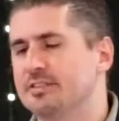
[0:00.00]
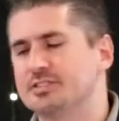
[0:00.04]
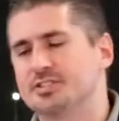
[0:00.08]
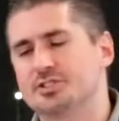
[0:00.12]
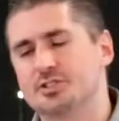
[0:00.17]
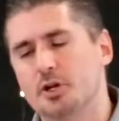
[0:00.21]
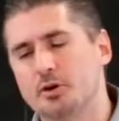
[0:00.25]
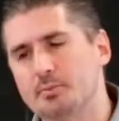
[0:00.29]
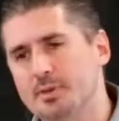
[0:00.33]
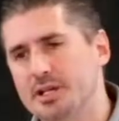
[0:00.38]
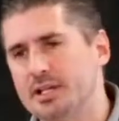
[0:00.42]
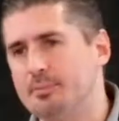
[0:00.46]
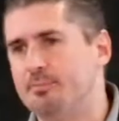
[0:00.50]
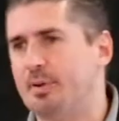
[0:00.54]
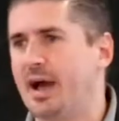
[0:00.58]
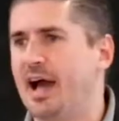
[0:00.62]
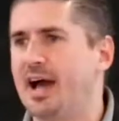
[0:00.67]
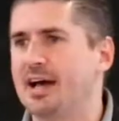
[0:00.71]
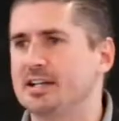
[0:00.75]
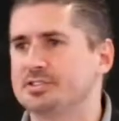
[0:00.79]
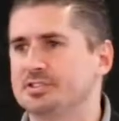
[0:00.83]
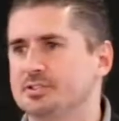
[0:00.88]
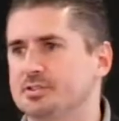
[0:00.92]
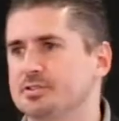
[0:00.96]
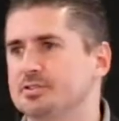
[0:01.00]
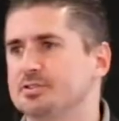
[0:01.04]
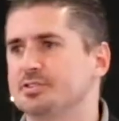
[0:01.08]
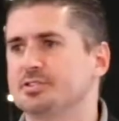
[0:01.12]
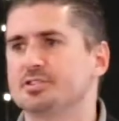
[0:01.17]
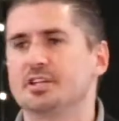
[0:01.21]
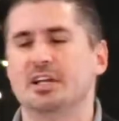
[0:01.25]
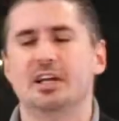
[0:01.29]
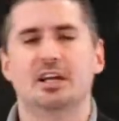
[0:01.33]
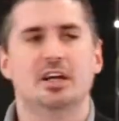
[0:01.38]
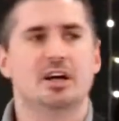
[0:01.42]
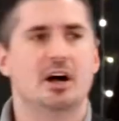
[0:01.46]
so many
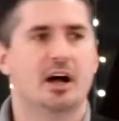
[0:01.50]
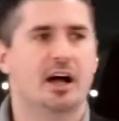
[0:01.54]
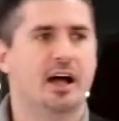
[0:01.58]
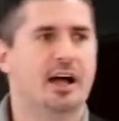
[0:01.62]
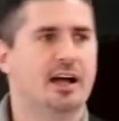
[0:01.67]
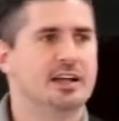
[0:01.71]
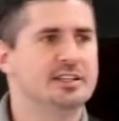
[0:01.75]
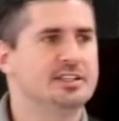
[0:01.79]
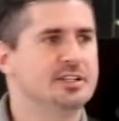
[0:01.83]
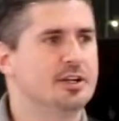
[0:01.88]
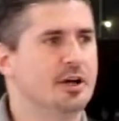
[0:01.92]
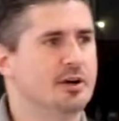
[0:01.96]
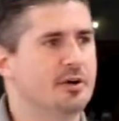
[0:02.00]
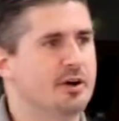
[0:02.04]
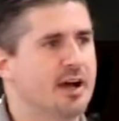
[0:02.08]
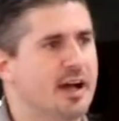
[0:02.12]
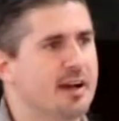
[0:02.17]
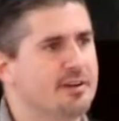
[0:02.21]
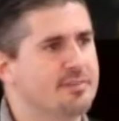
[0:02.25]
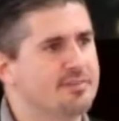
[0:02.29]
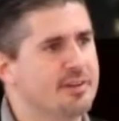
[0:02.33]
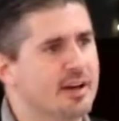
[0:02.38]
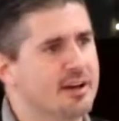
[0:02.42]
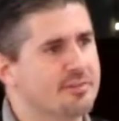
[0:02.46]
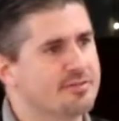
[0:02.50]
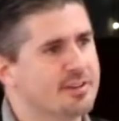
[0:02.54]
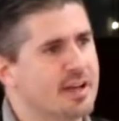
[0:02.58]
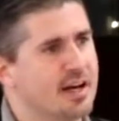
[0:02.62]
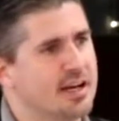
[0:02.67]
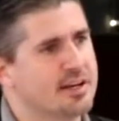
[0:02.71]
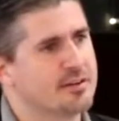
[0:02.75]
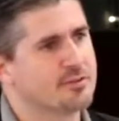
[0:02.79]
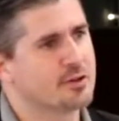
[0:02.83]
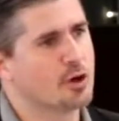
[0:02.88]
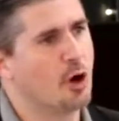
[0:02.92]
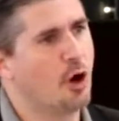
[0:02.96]
pastors uh, you know, have, have
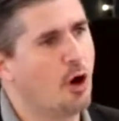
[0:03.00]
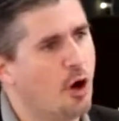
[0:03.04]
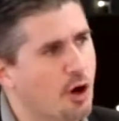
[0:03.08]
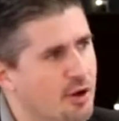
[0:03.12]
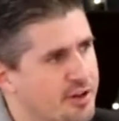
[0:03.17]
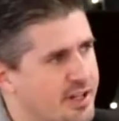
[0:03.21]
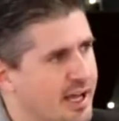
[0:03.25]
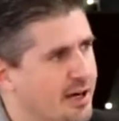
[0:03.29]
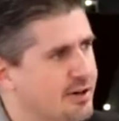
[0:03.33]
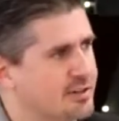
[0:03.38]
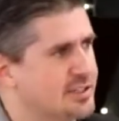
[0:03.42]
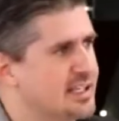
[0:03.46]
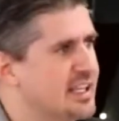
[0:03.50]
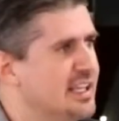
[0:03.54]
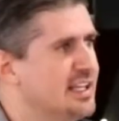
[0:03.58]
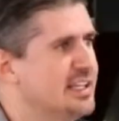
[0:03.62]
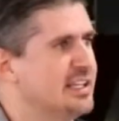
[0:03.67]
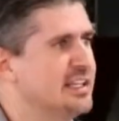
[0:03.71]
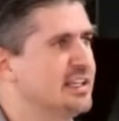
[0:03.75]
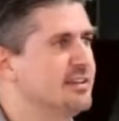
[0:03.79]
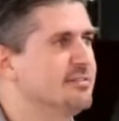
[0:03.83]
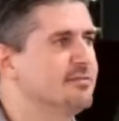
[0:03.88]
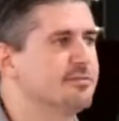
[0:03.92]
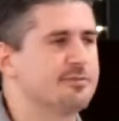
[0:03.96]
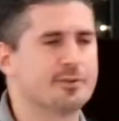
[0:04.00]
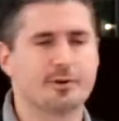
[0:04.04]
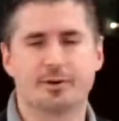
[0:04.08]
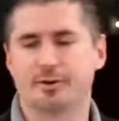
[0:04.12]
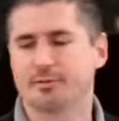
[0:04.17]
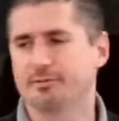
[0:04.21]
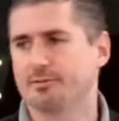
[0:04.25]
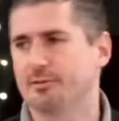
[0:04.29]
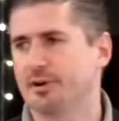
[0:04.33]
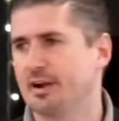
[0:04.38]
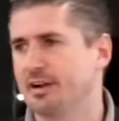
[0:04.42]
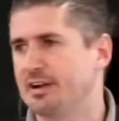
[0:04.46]
kind of called out Gideon
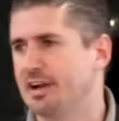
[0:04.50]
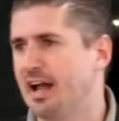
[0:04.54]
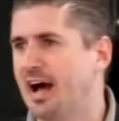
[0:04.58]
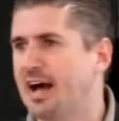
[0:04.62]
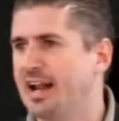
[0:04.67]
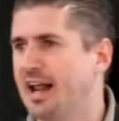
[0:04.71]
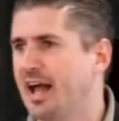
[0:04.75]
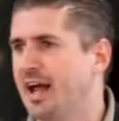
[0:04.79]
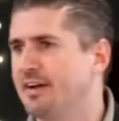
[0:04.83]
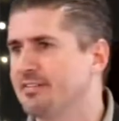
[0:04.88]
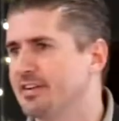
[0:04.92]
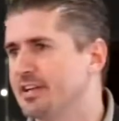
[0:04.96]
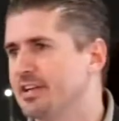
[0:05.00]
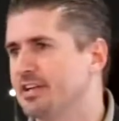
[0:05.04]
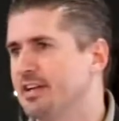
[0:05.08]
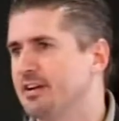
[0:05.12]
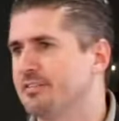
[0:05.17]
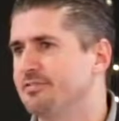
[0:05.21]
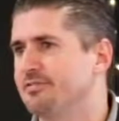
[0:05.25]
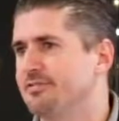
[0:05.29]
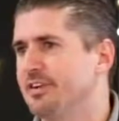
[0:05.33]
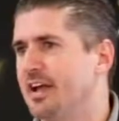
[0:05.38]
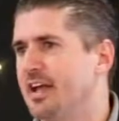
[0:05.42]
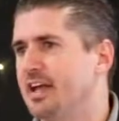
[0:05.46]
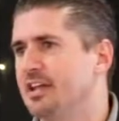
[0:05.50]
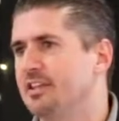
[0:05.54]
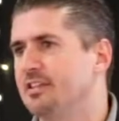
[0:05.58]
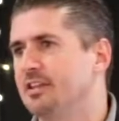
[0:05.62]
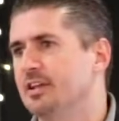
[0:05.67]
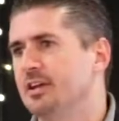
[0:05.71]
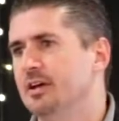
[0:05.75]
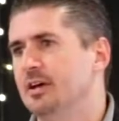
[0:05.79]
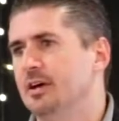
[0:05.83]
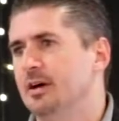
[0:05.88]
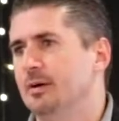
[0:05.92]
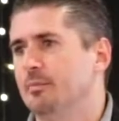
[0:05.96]
for, for not having enough faith.
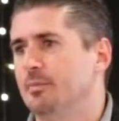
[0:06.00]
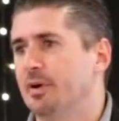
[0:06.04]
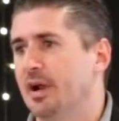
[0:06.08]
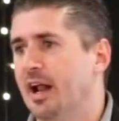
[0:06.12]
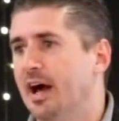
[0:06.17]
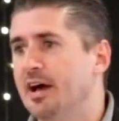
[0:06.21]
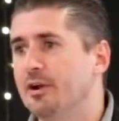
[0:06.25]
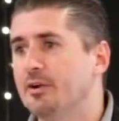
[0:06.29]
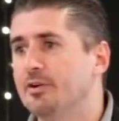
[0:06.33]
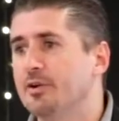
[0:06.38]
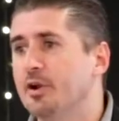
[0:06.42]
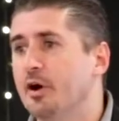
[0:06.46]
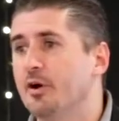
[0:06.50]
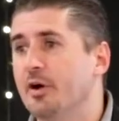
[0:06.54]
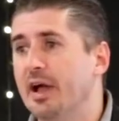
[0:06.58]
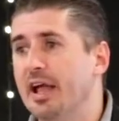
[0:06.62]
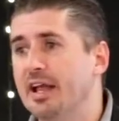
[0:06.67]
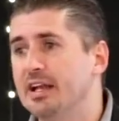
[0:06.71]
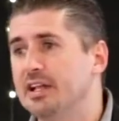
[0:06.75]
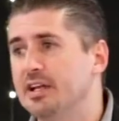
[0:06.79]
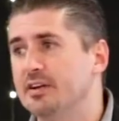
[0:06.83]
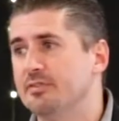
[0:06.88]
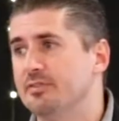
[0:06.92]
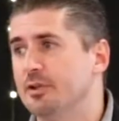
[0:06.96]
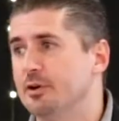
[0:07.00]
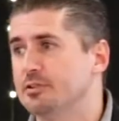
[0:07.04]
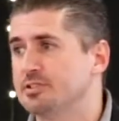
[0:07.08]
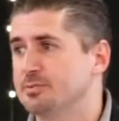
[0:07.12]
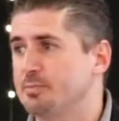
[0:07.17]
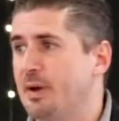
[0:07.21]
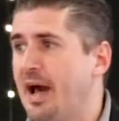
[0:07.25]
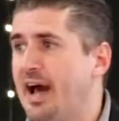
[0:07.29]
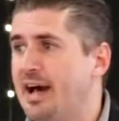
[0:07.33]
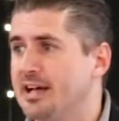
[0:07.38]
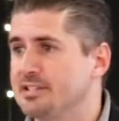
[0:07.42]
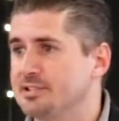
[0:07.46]
But I don't know any of those
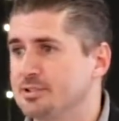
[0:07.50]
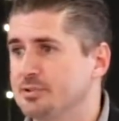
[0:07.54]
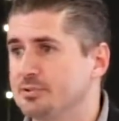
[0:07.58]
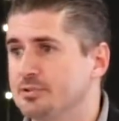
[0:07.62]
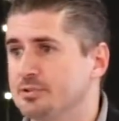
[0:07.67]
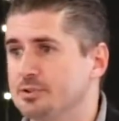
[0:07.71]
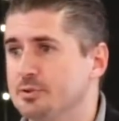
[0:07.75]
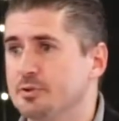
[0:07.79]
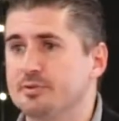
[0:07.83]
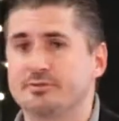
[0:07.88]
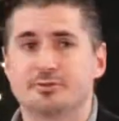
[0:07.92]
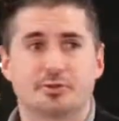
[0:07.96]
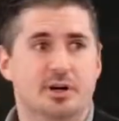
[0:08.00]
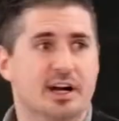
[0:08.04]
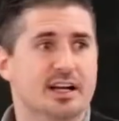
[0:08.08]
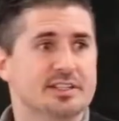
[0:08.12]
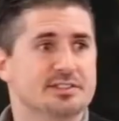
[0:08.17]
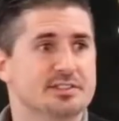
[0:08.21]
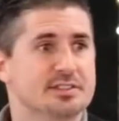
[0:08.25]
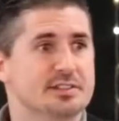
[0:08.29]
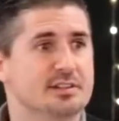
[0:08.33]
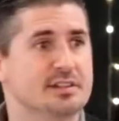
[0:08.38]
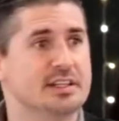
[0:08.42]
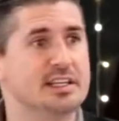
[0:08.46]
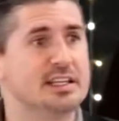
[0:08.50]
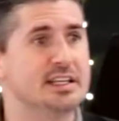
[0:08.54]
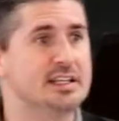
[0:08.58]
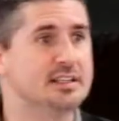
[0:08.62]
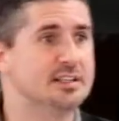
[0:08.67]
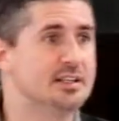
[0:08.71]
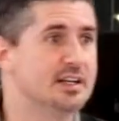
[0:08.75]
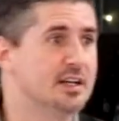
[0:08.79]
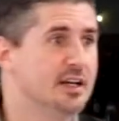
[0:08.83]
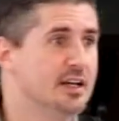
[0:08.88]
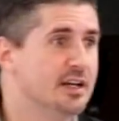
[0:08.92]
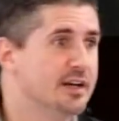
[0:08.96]
pastors who have tried to
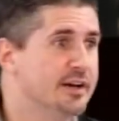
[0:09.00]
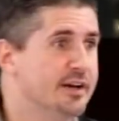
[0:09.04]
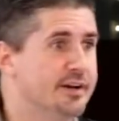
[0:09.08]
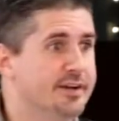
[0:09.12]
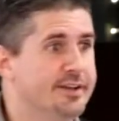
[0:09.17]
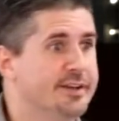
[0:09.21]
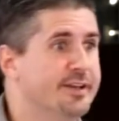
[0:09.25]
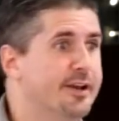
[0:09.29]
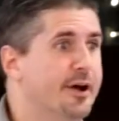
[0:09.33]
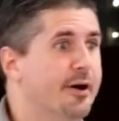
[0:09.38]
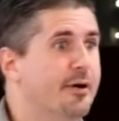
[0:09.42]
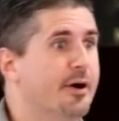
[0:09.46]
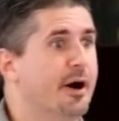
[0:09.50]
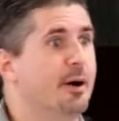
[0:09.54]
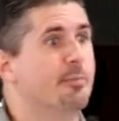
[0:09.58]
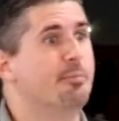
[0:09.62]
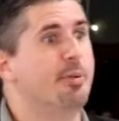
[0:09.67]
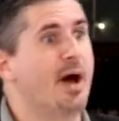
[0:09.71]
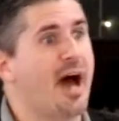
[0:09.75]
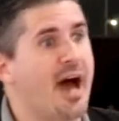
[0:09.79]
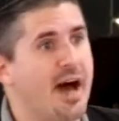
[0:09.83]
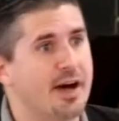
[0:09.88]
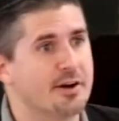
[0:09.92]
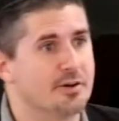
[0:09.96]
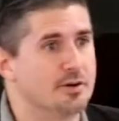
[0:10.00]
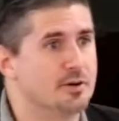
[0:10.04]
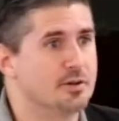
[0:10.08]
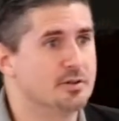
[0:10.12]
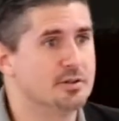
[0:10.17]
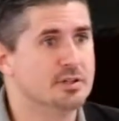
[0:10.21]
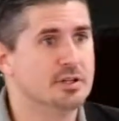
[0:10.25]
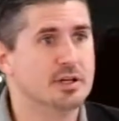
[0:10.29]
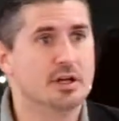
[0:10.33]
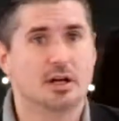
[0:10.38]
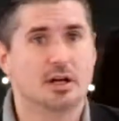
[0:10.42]
lead uh, you know, a battle